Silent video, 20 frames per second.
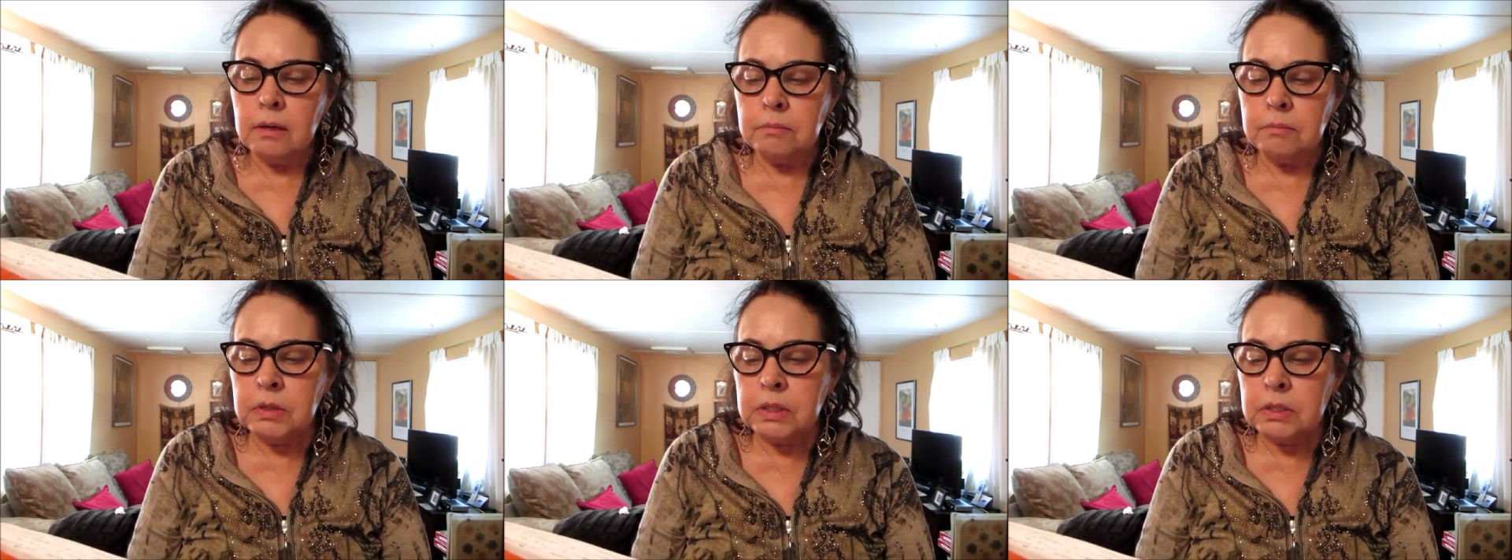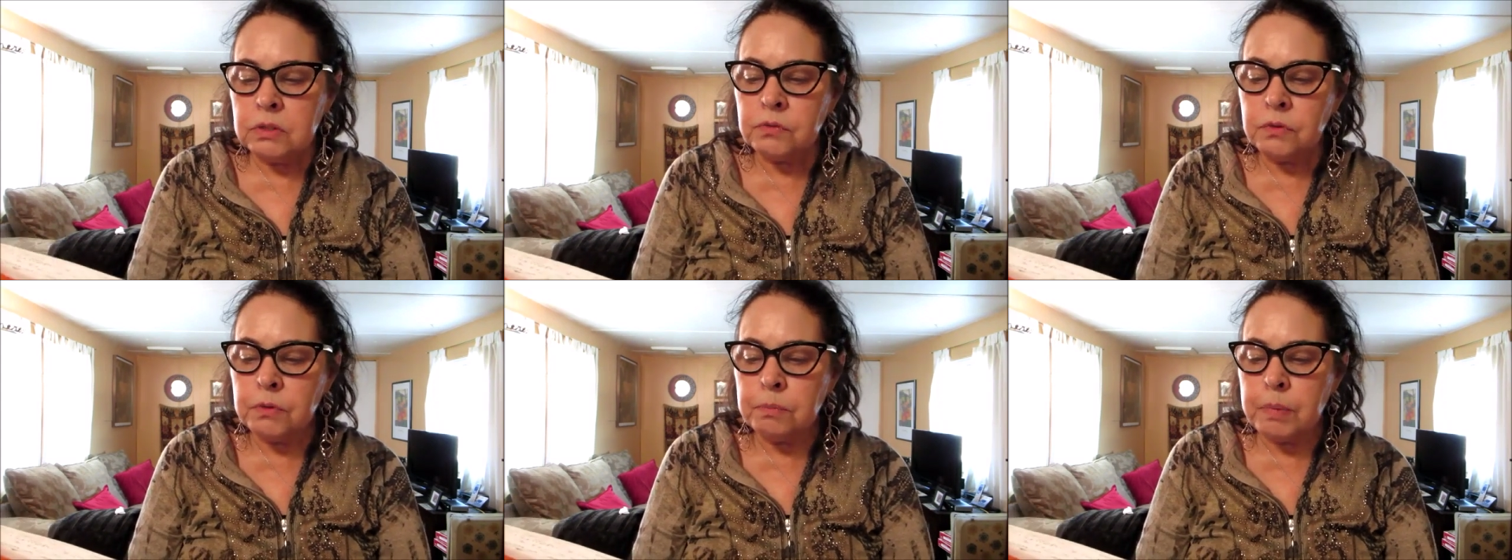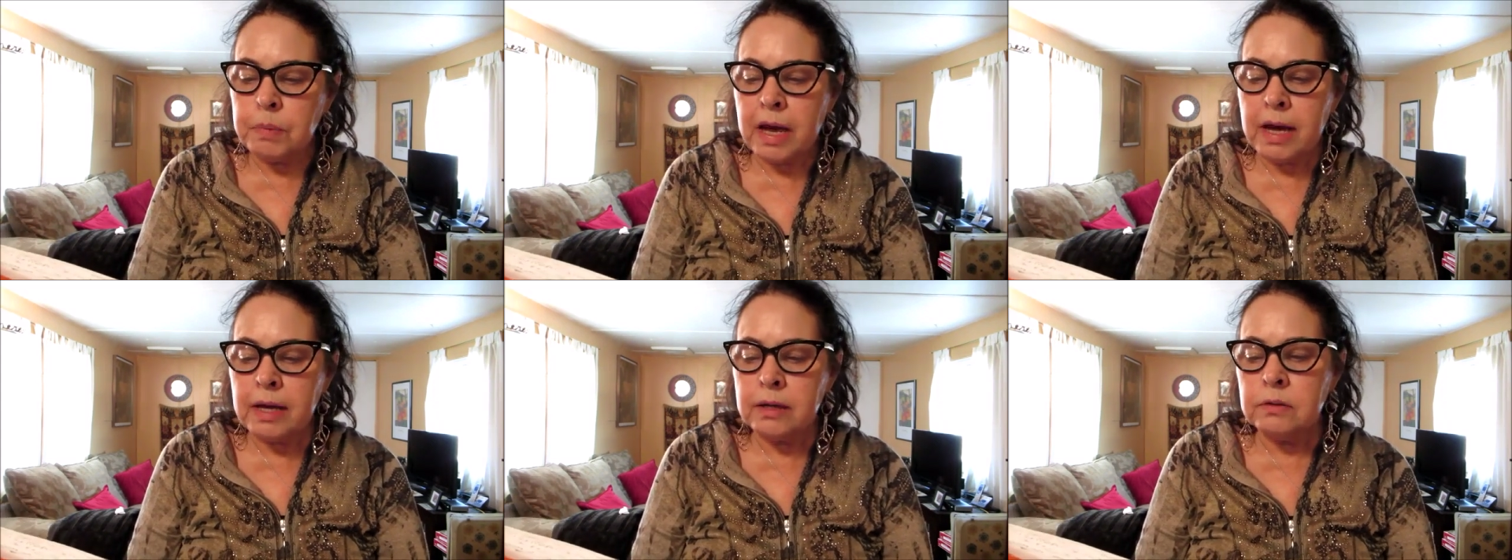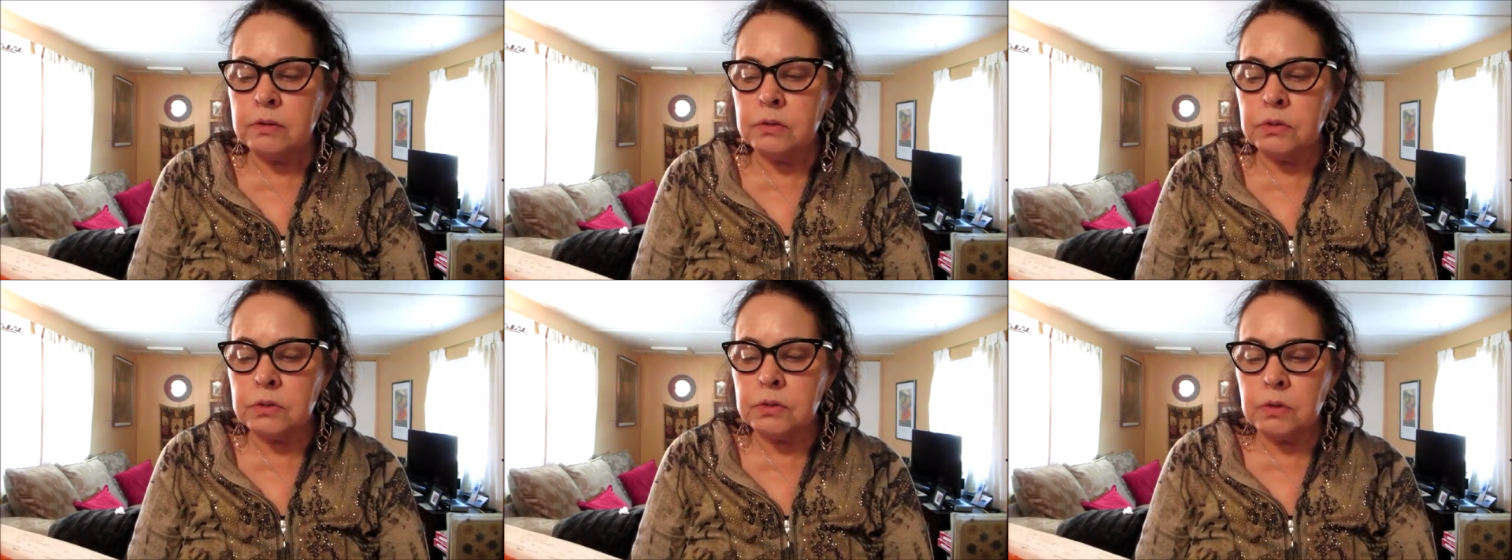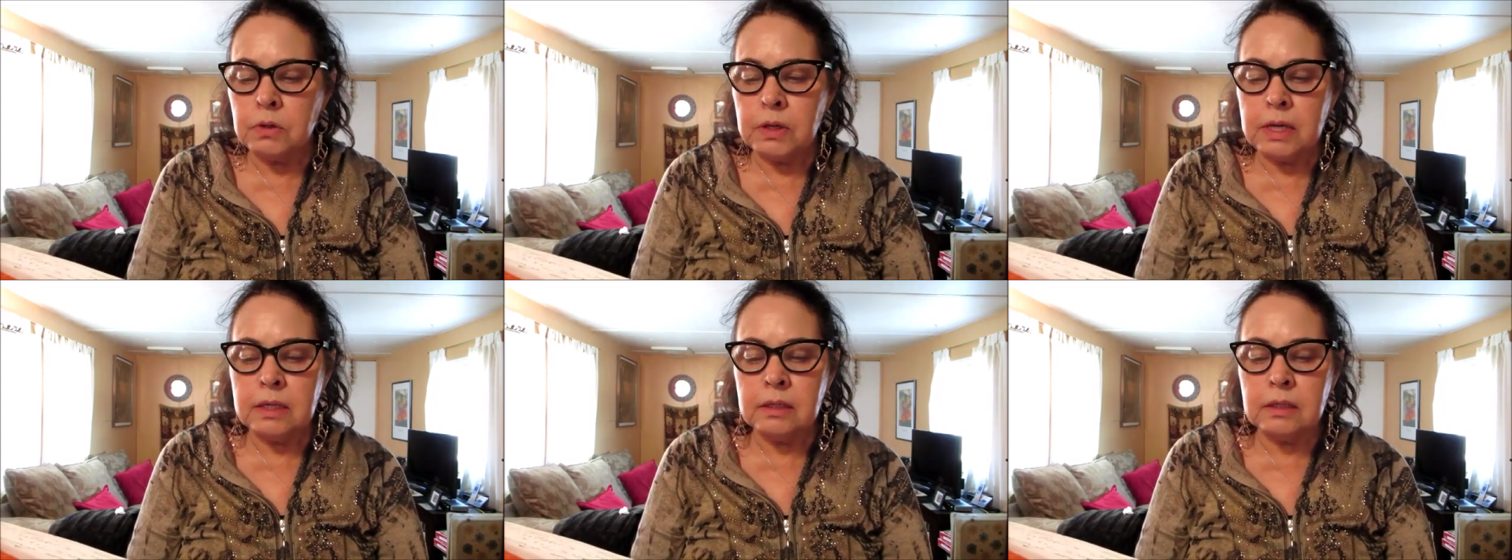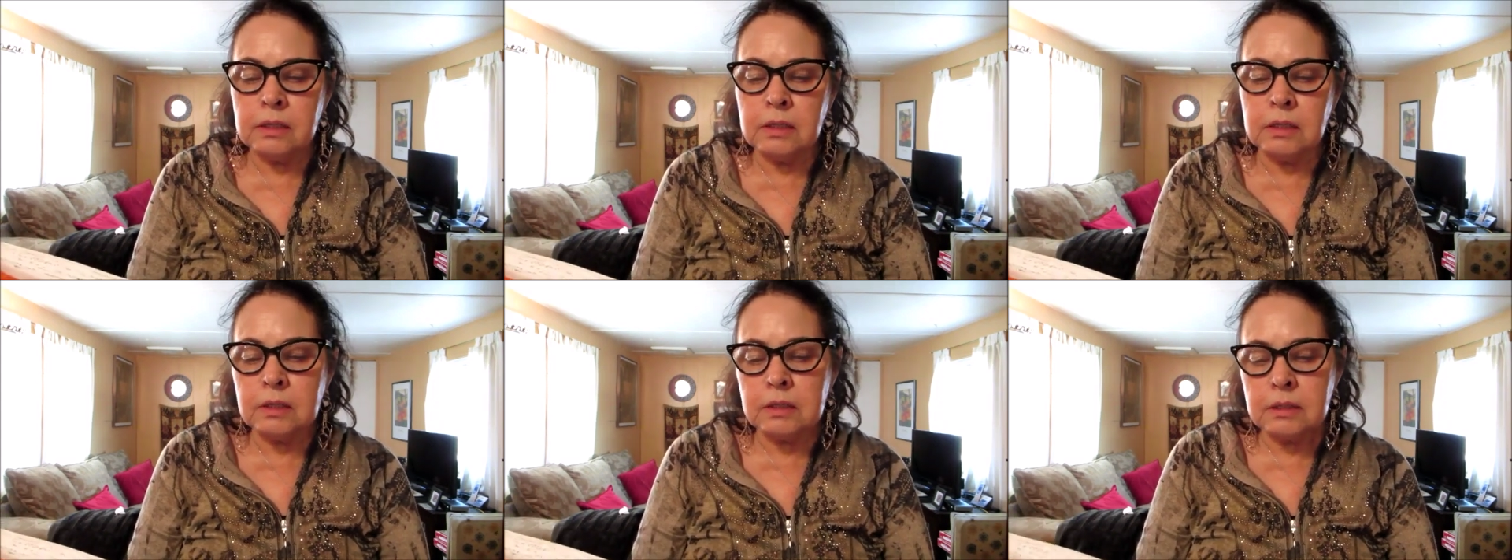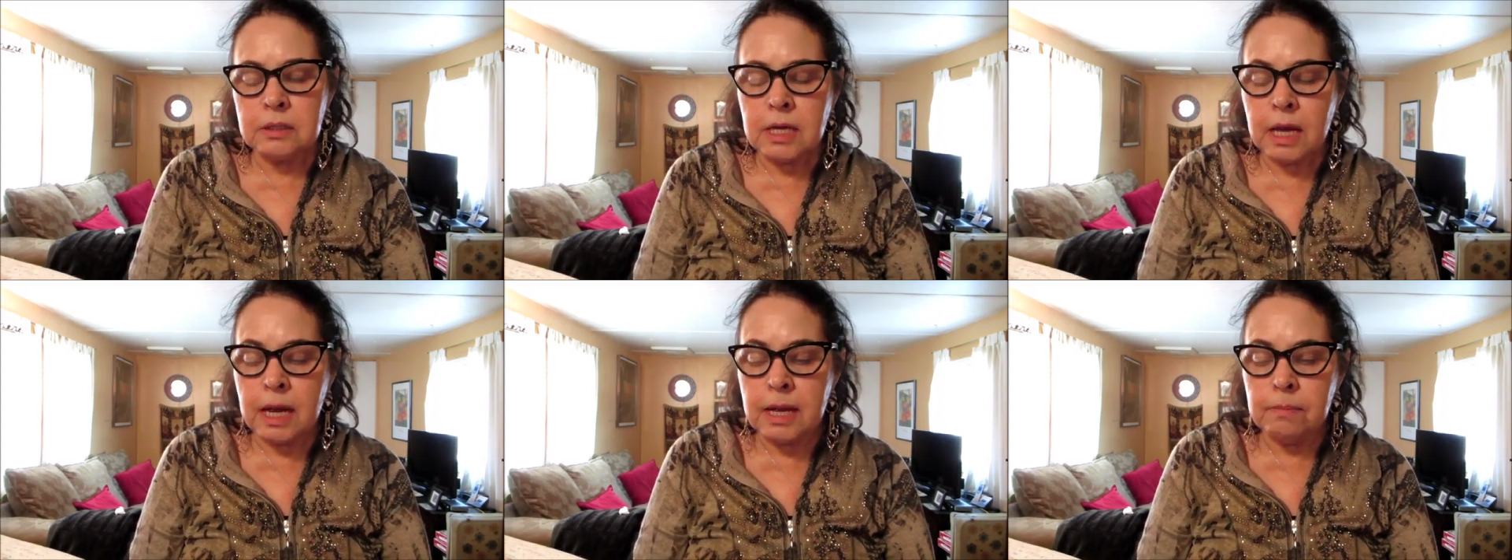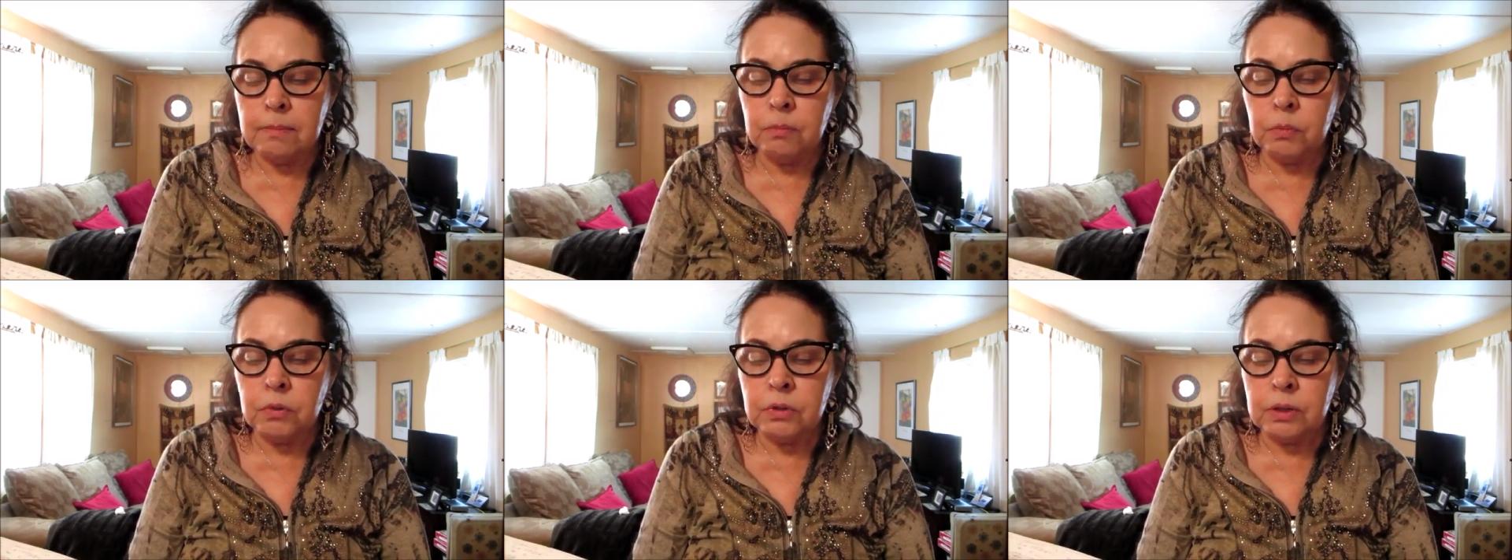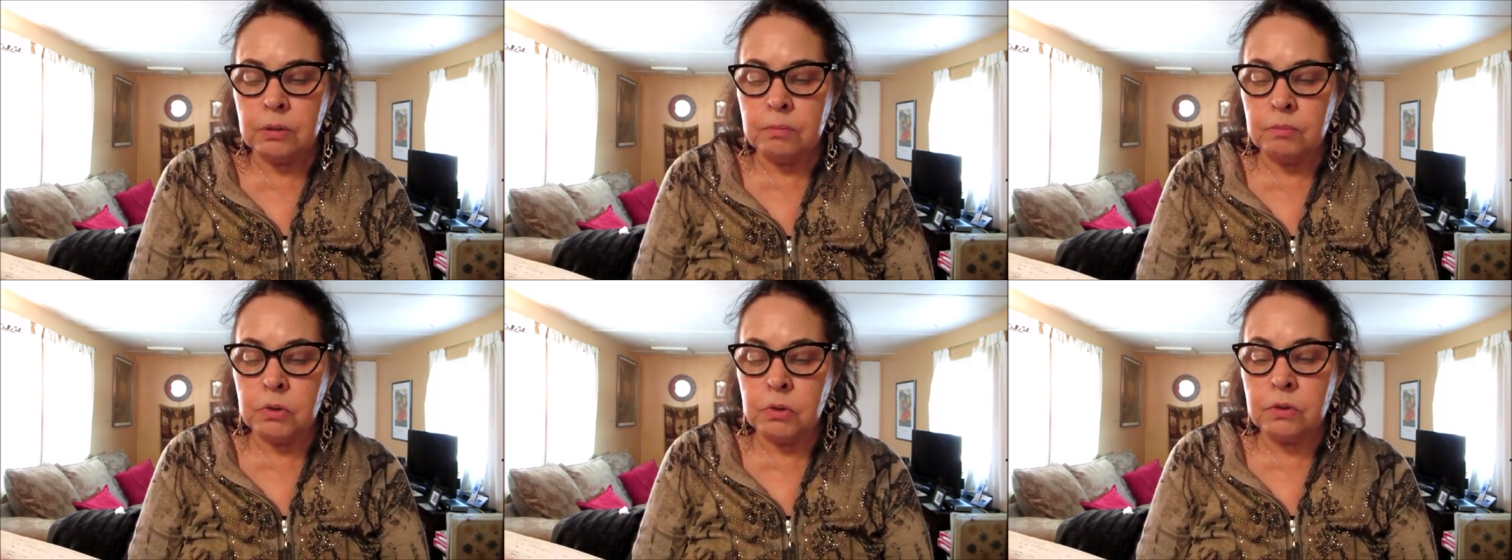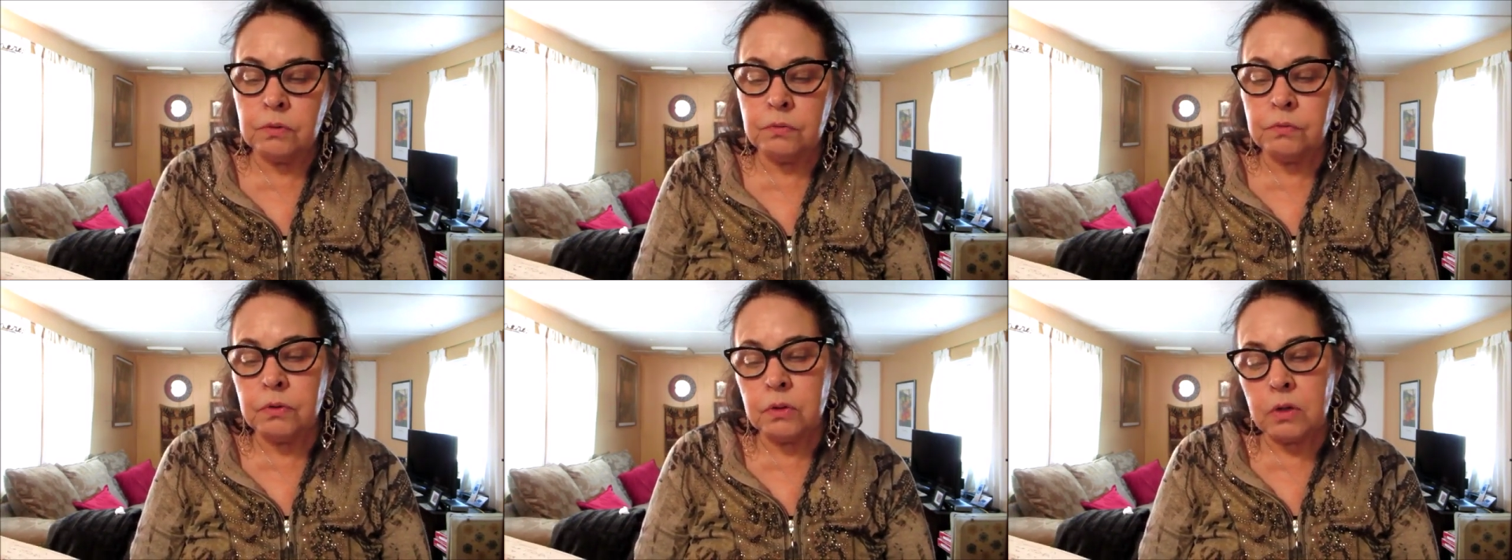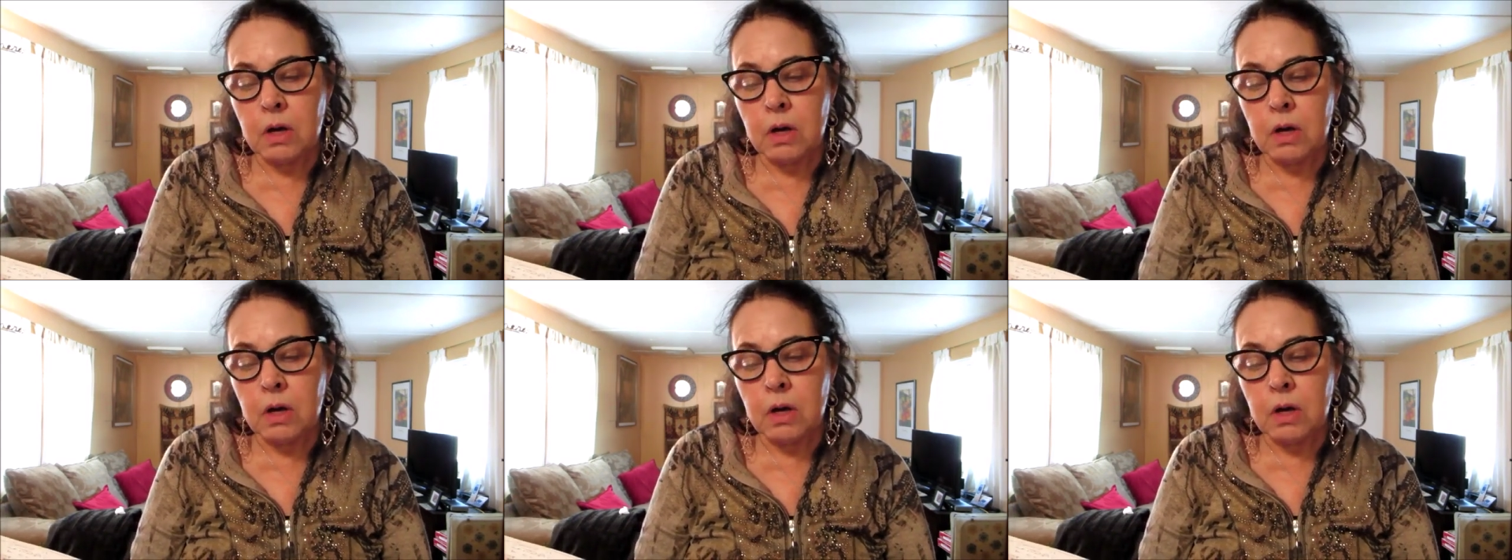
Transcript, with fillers: Peaceful patterns create an escape with a beautiful,